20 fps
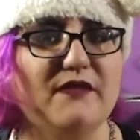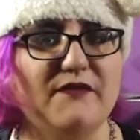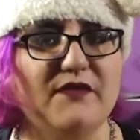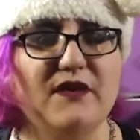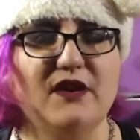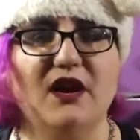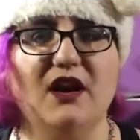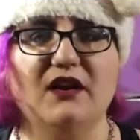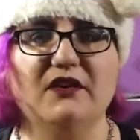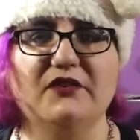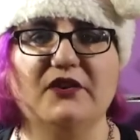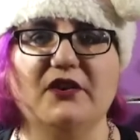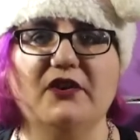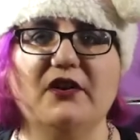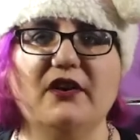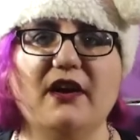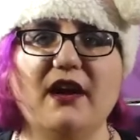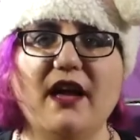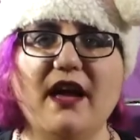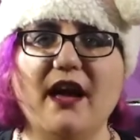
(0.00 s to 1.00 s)
of the
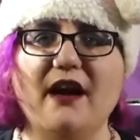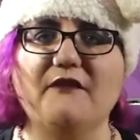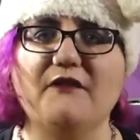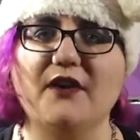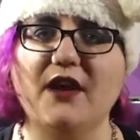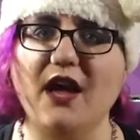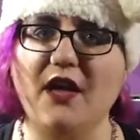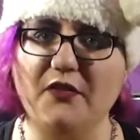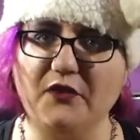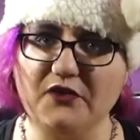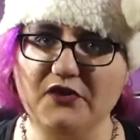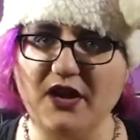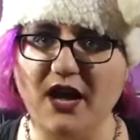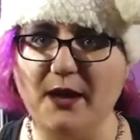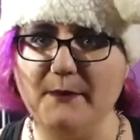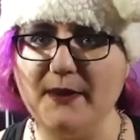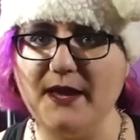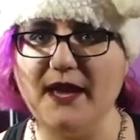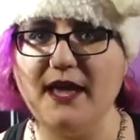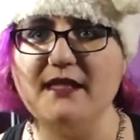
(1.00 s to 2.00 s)
Doctor. Every other
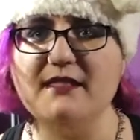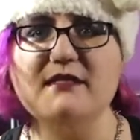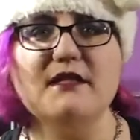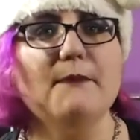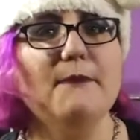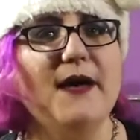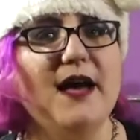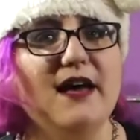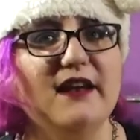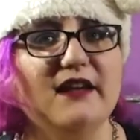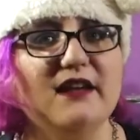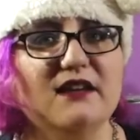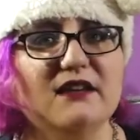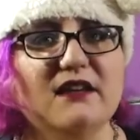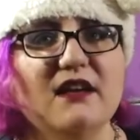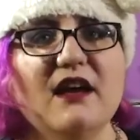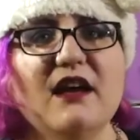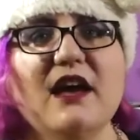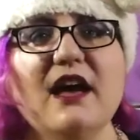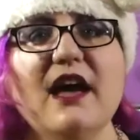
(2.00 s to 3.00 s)
time he ends up at it,
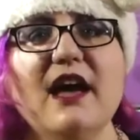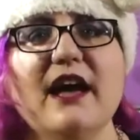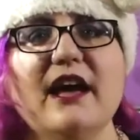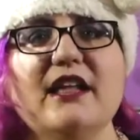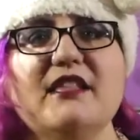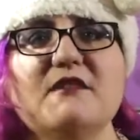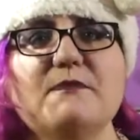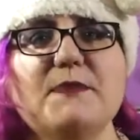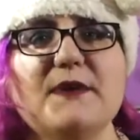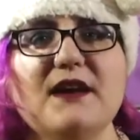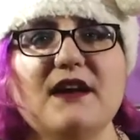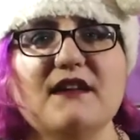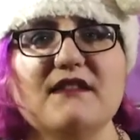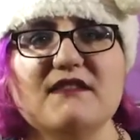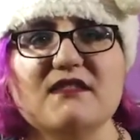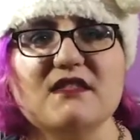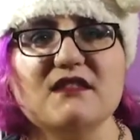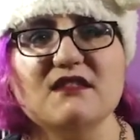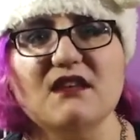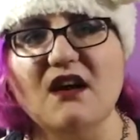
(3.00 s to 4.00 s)
it's because
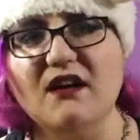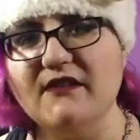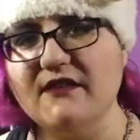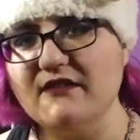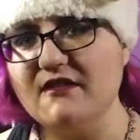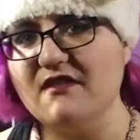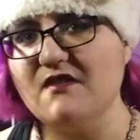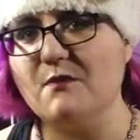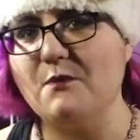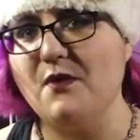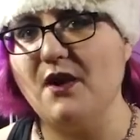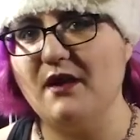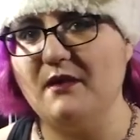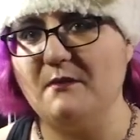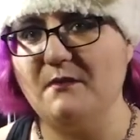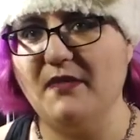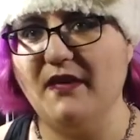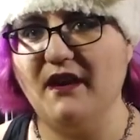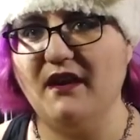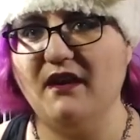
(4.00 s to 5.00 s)
the TARDIS has brought
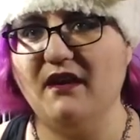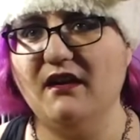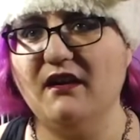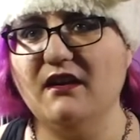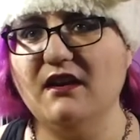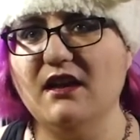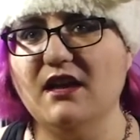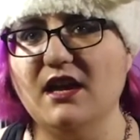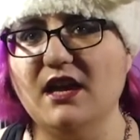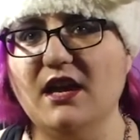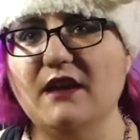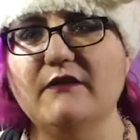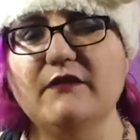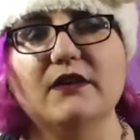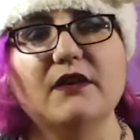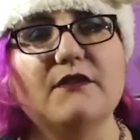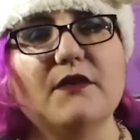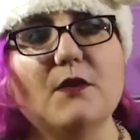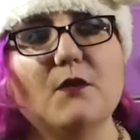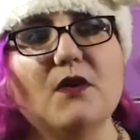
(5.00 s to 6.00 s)
him there. Even
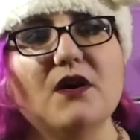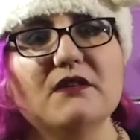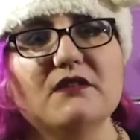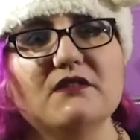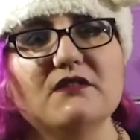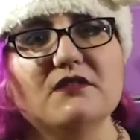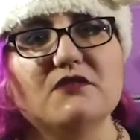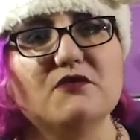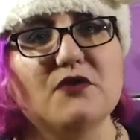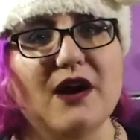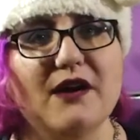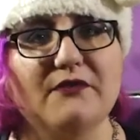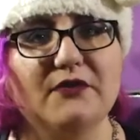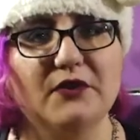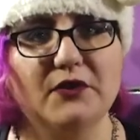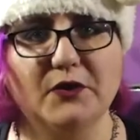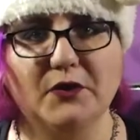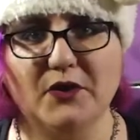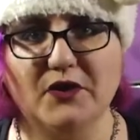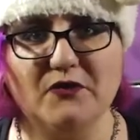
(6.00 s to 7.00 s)
if he wanted to travel
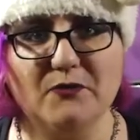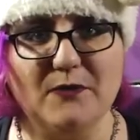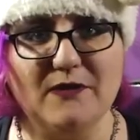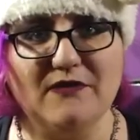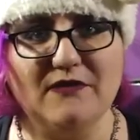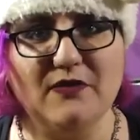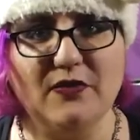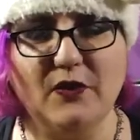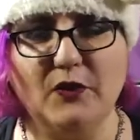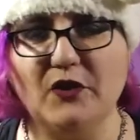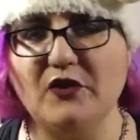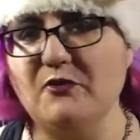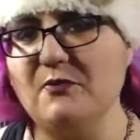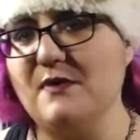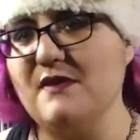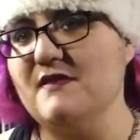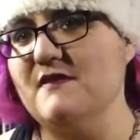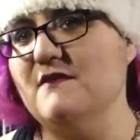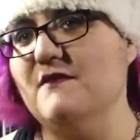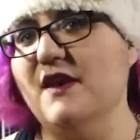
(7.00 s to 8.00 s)
to Christmas in the
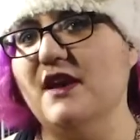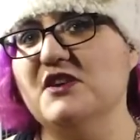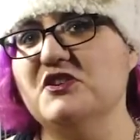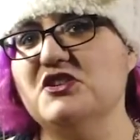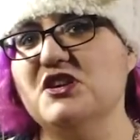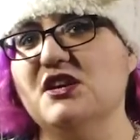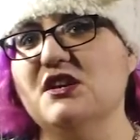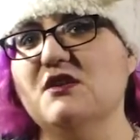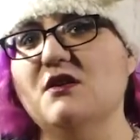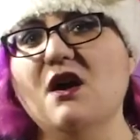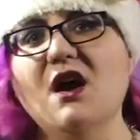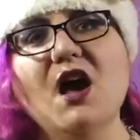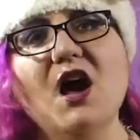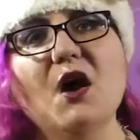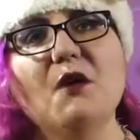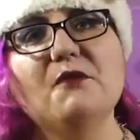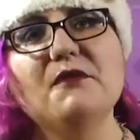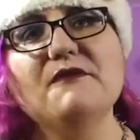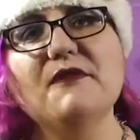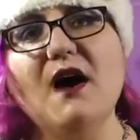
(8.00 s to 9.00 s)
Christmas Invasion,
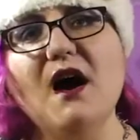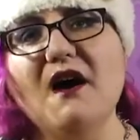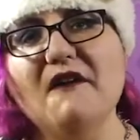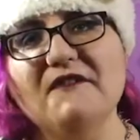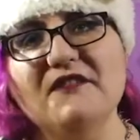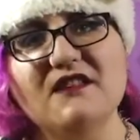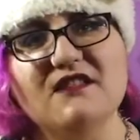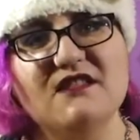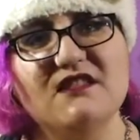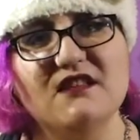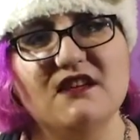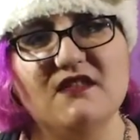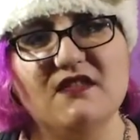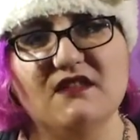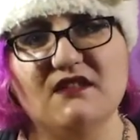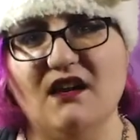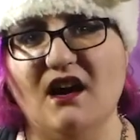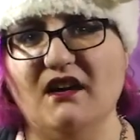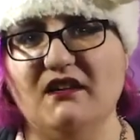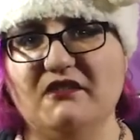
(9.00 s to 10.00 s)
we've often seen the
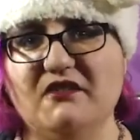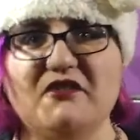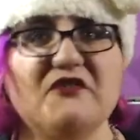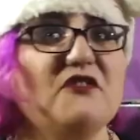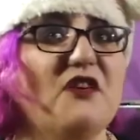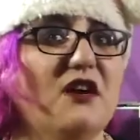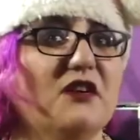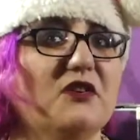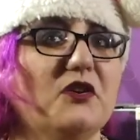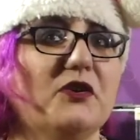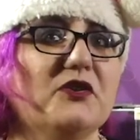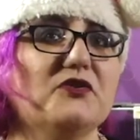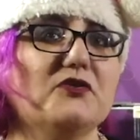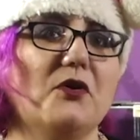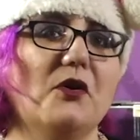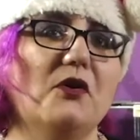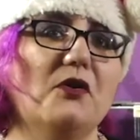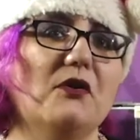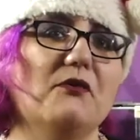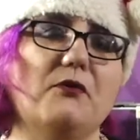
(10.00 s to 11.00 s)
Doctor's not in
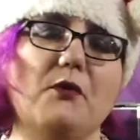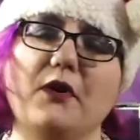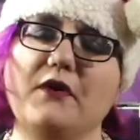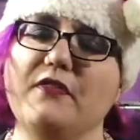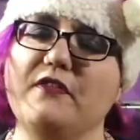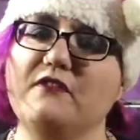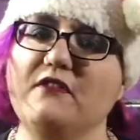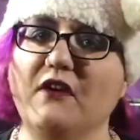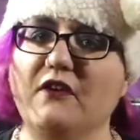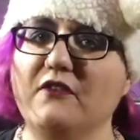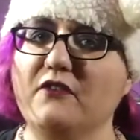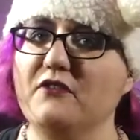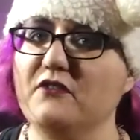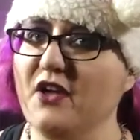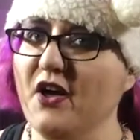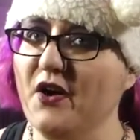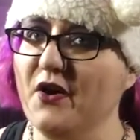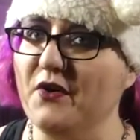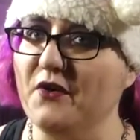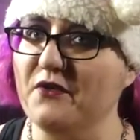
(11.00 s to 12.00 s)
control of where the TARDIS
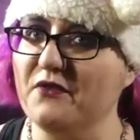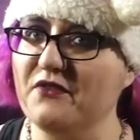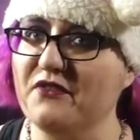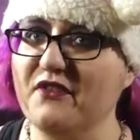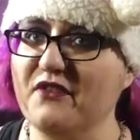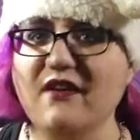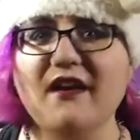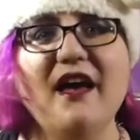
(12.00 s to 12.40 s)
goes.